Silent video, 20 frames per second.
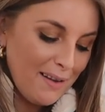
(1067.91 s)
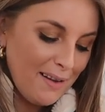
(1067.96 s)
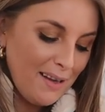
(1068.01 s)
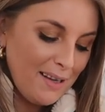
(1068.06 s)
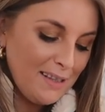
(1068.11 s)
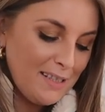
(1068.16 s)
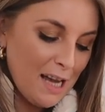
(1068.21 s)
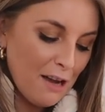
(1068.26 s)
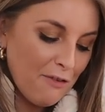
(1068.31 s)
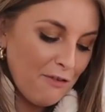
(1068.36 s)

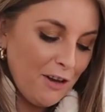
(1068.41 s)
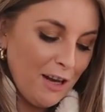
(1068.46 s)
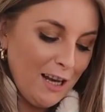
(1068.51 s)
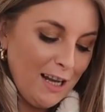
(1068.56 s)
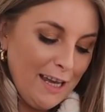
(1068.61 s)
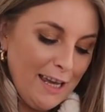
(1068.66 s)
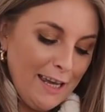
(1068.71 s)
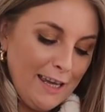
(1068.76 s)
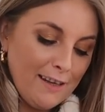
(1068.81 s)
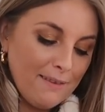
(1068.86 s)
it
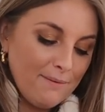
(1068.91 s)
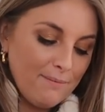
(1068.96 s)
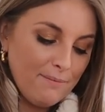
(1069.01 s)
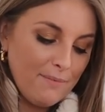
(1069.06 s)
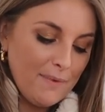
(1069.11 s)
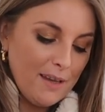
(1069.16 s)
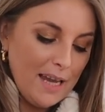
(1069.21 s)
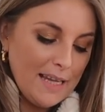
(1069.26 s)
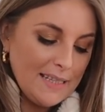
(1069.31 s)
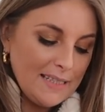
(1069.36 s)
definitely,
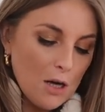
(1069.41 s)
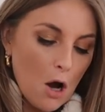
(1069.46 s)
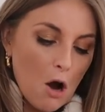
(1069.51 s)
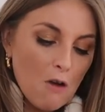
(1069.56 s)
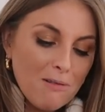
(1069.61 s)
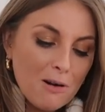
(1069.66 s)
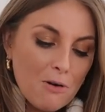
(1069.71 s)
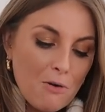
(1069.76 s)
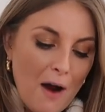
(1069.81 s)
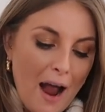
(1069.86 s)
it's
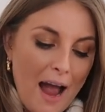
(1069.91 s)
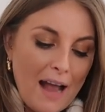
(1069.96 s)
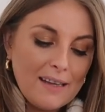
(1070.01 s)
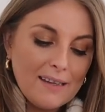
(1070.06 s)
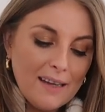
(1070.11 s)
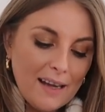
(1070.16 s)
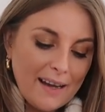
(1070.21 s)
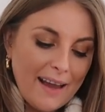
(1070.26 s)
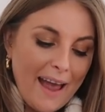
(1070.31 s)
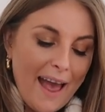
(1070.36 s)
not a regret,
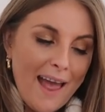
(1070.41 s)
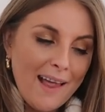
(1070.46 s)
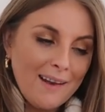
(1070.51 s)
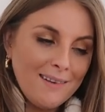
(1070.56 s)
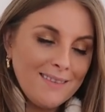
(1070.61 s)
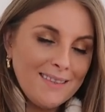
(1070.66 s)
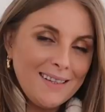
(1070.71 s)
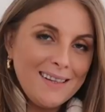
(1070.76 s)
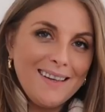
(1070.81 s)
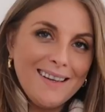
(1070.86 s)

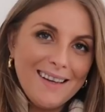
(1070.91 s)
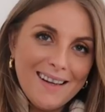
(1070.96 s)
again,